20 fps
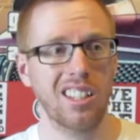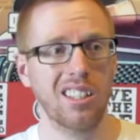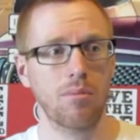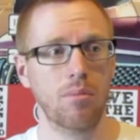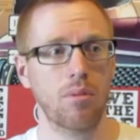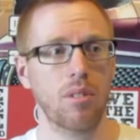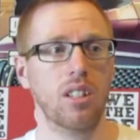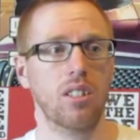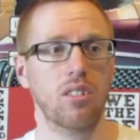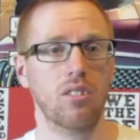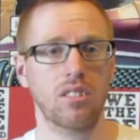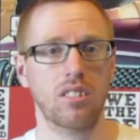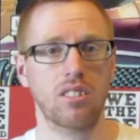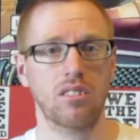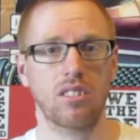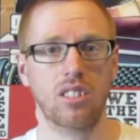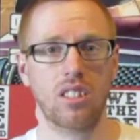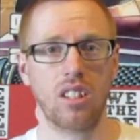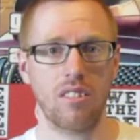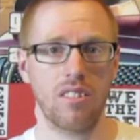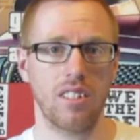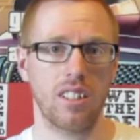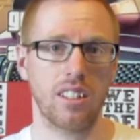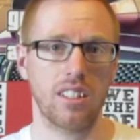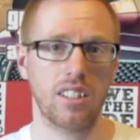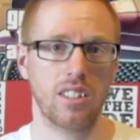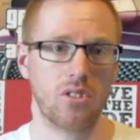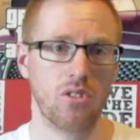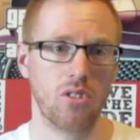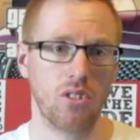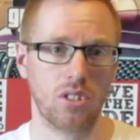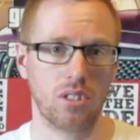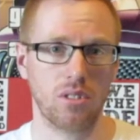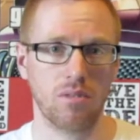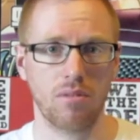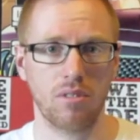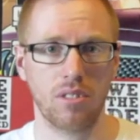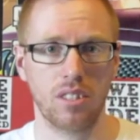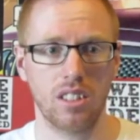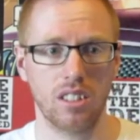Pretty good. Can't really destroy
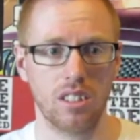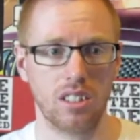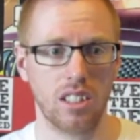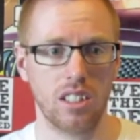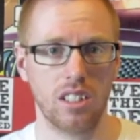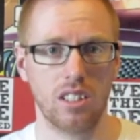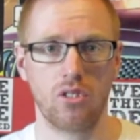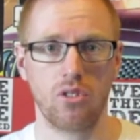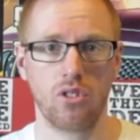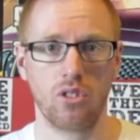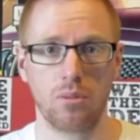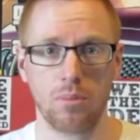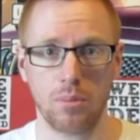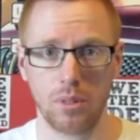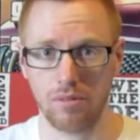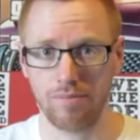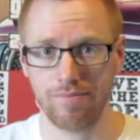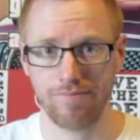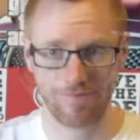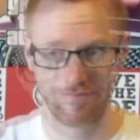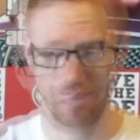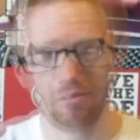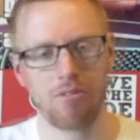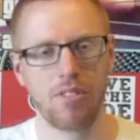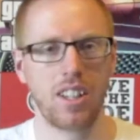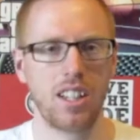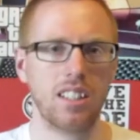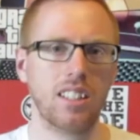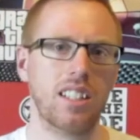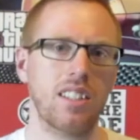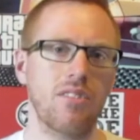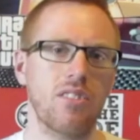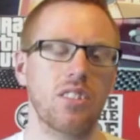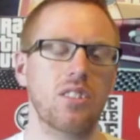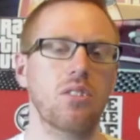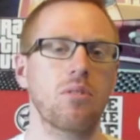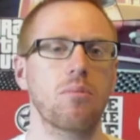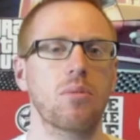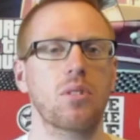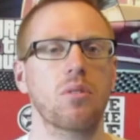something that's indestructible. Yeah, without giving
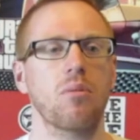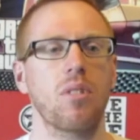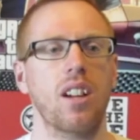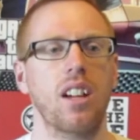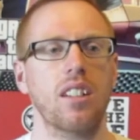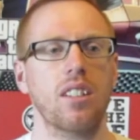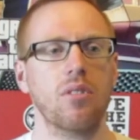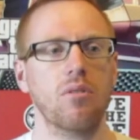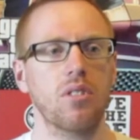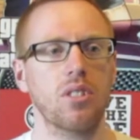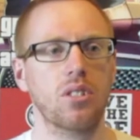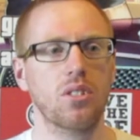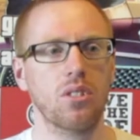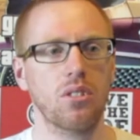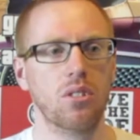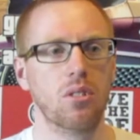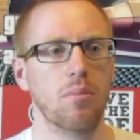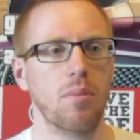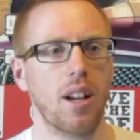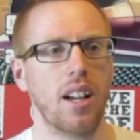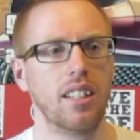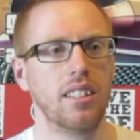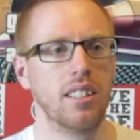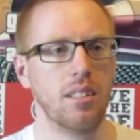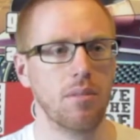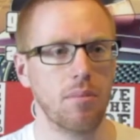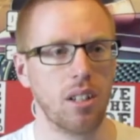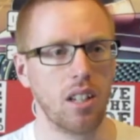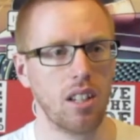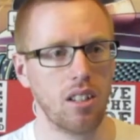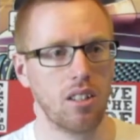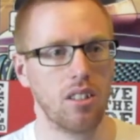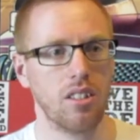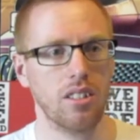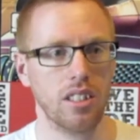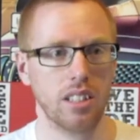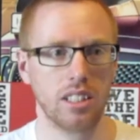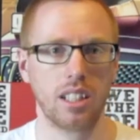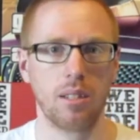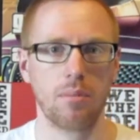too much away, I don't want to talk about it and be like, oh,
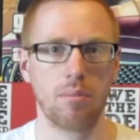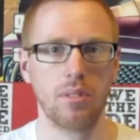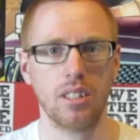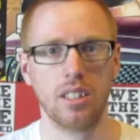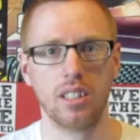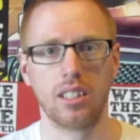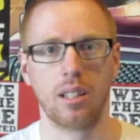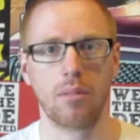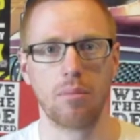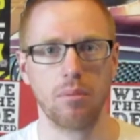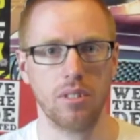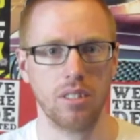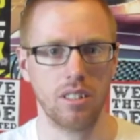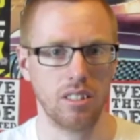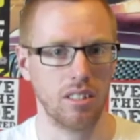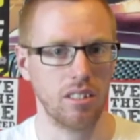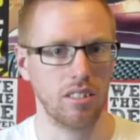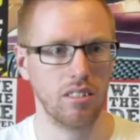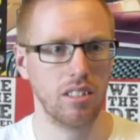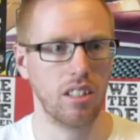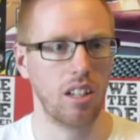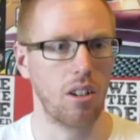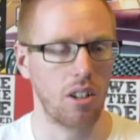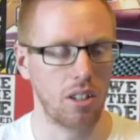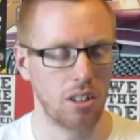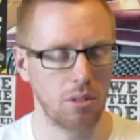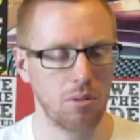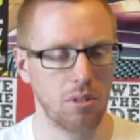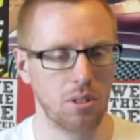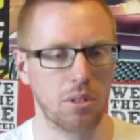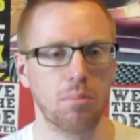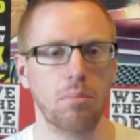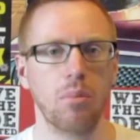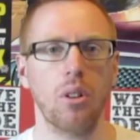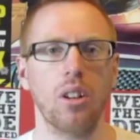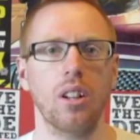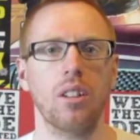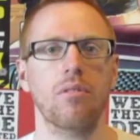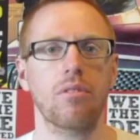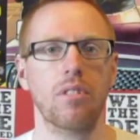this happened, this happened, and yeah, I don't want to
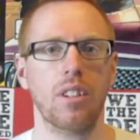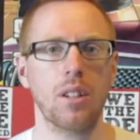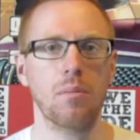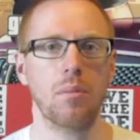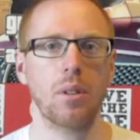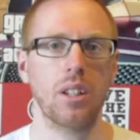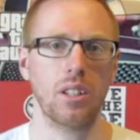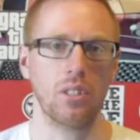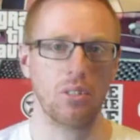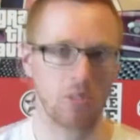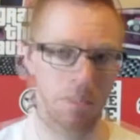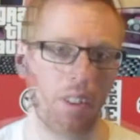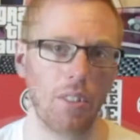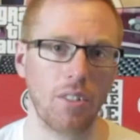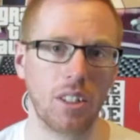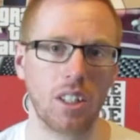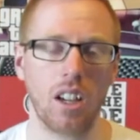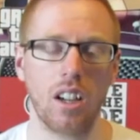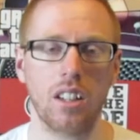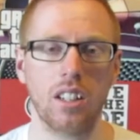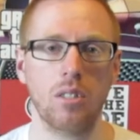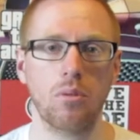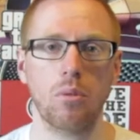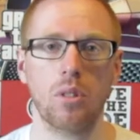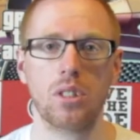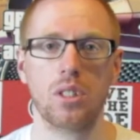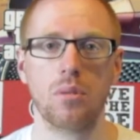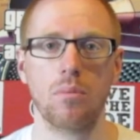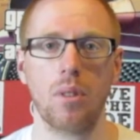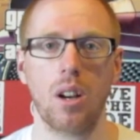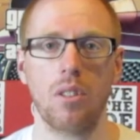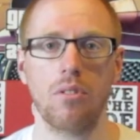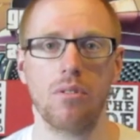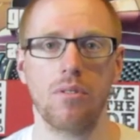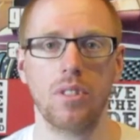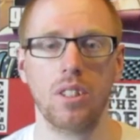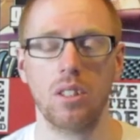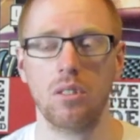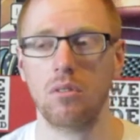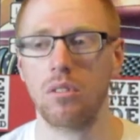spoil it for anybody who's very kindly watching my
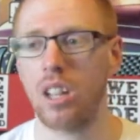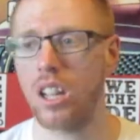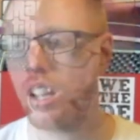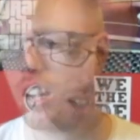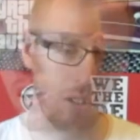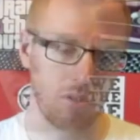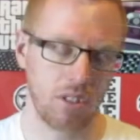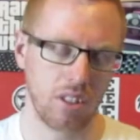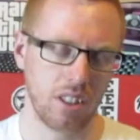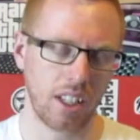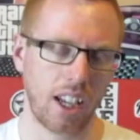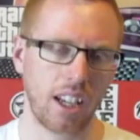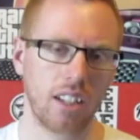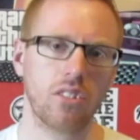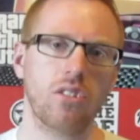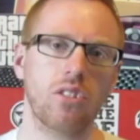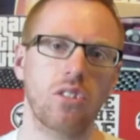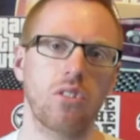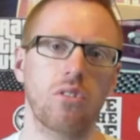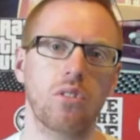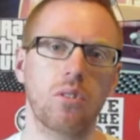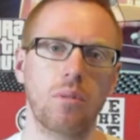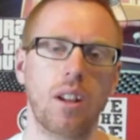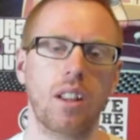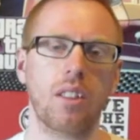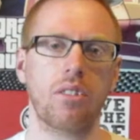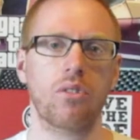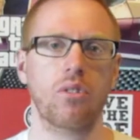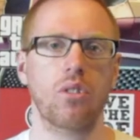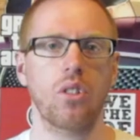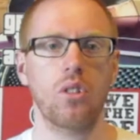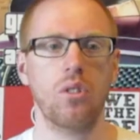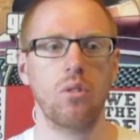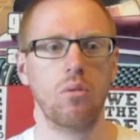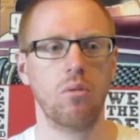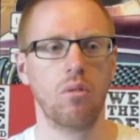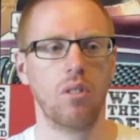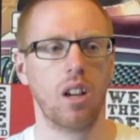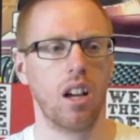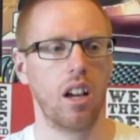review. You know, there's action all the way through.